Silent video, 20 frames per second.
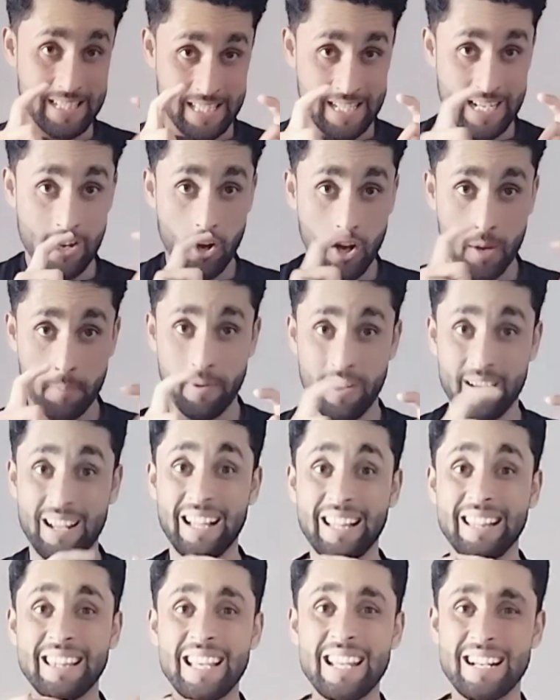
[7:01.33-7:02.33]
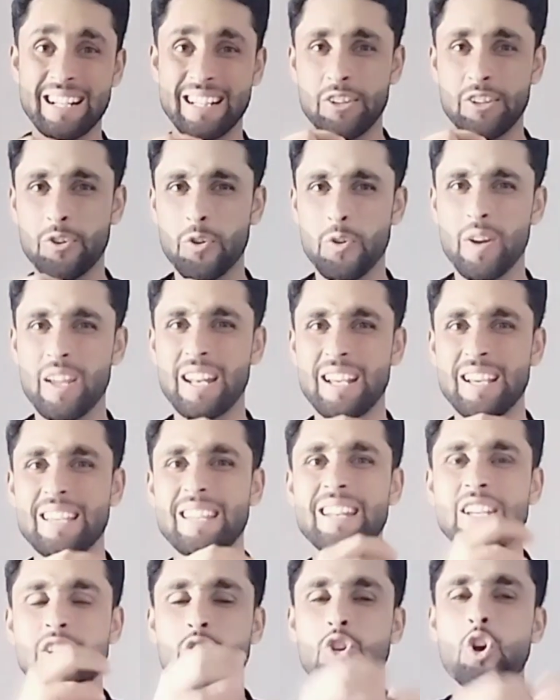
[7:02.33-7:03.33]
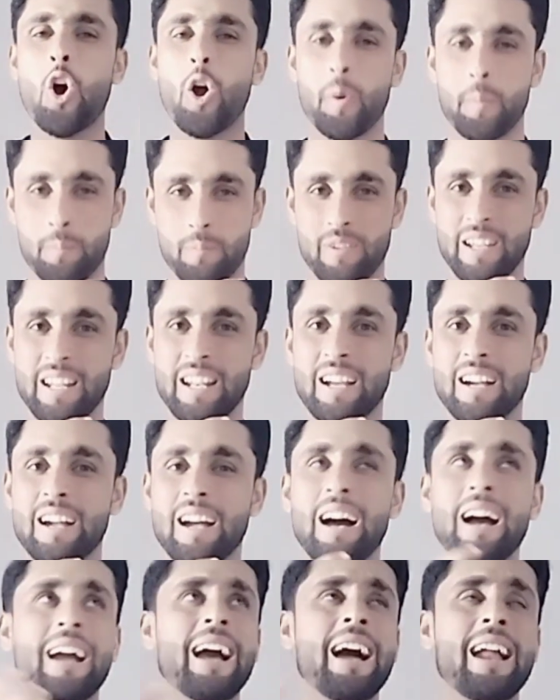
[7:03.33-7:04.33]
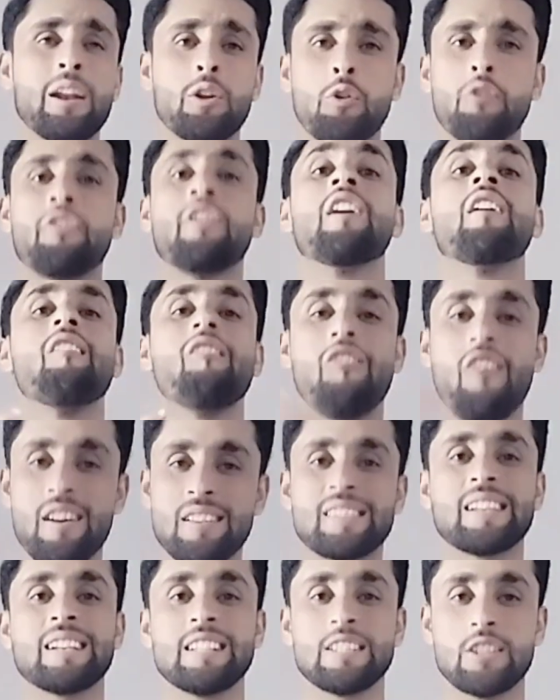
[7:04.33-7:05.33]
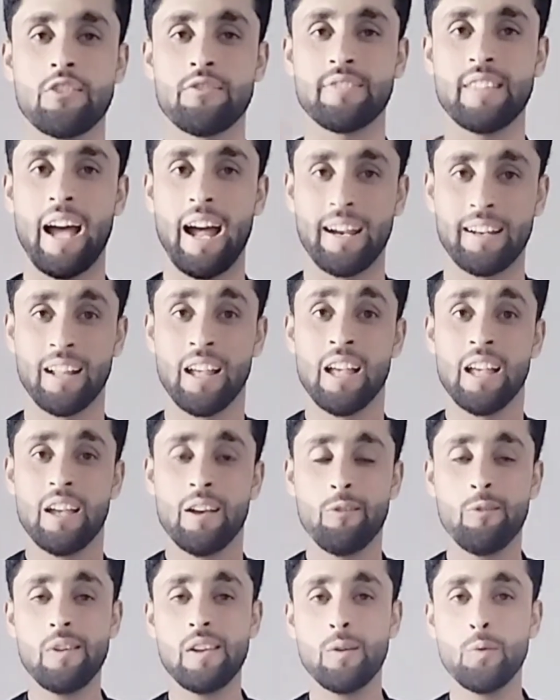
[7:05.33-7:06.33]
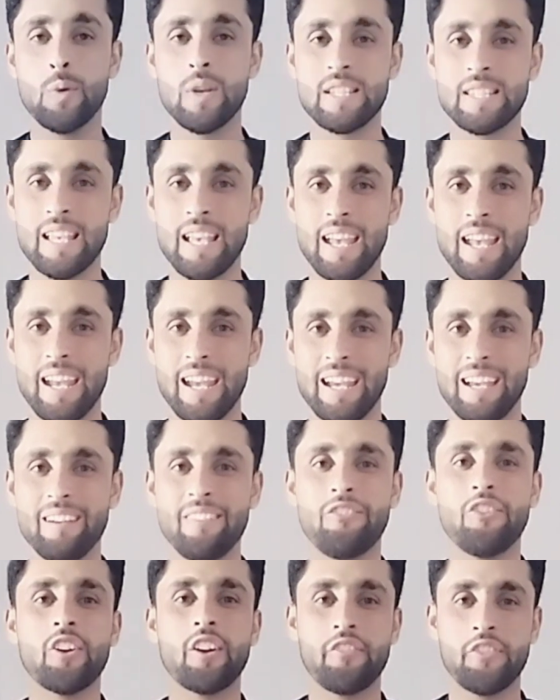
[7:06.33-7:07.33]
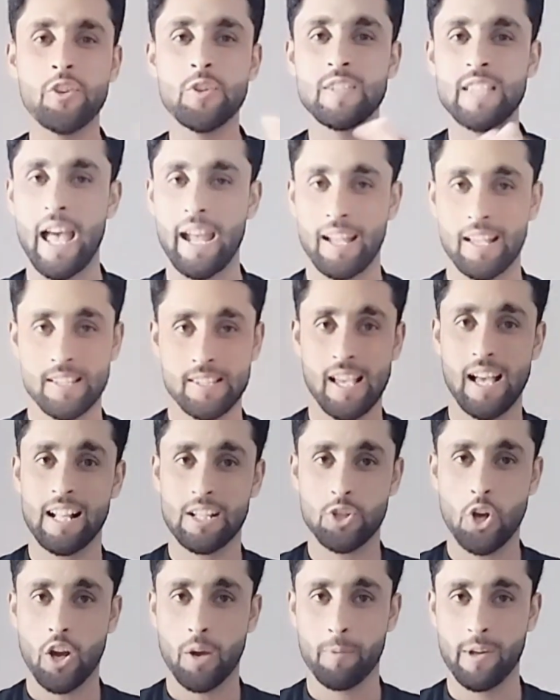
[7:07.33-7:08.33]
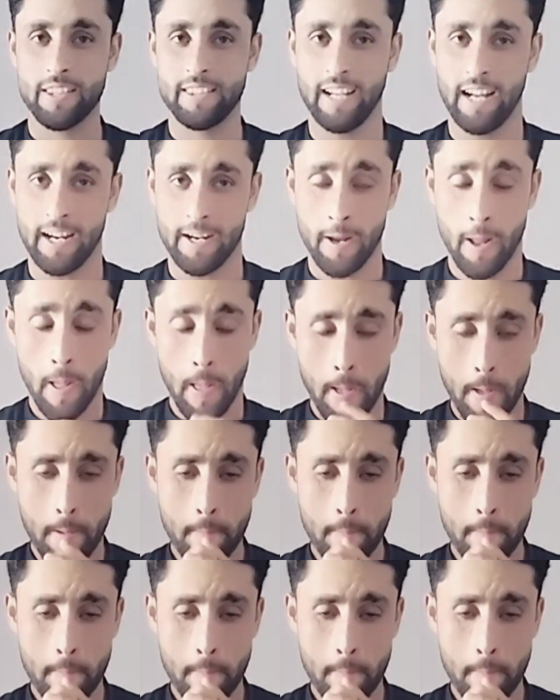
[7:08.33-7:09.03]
talk about a little, in a short, in a kind of fascicles on that. We say for a few seconds. I'll talk about that.